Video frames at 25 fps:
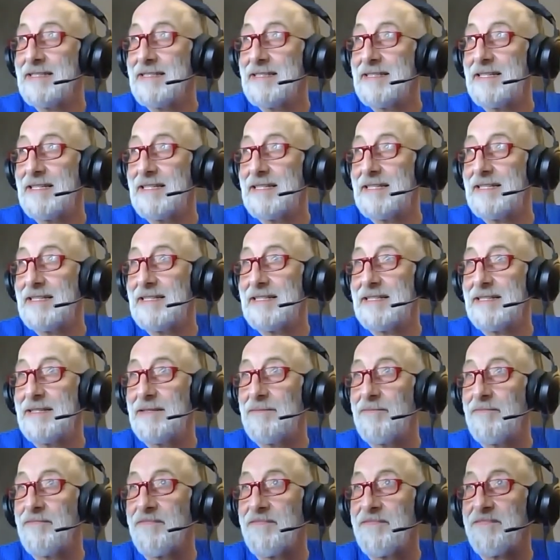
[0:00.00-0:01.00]
it
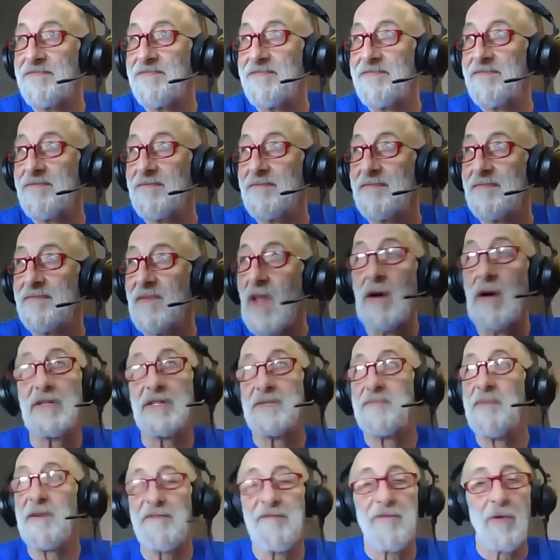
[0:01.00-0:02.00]
was
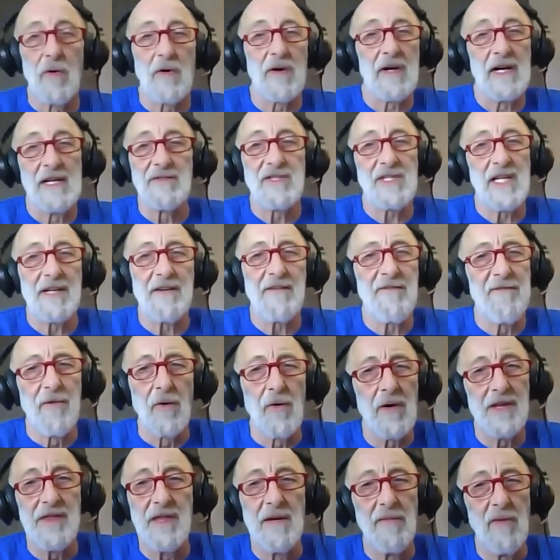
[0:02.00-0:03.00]
like
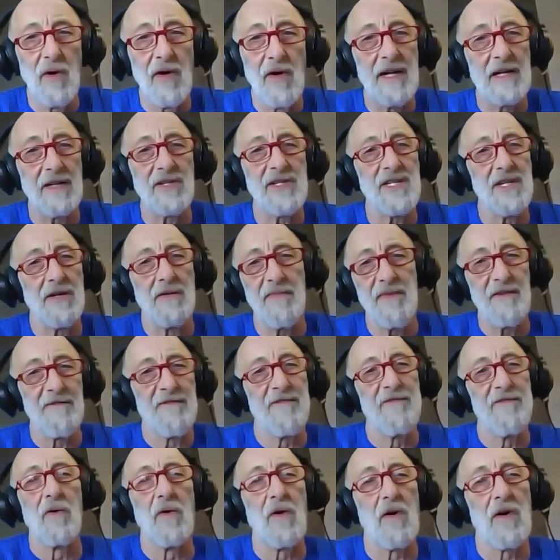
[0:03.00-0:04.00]
4 in the morning or so,
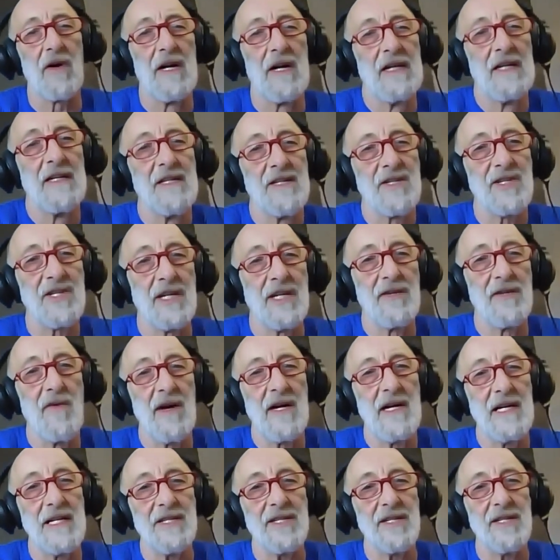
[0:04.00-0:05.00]
before sunrise.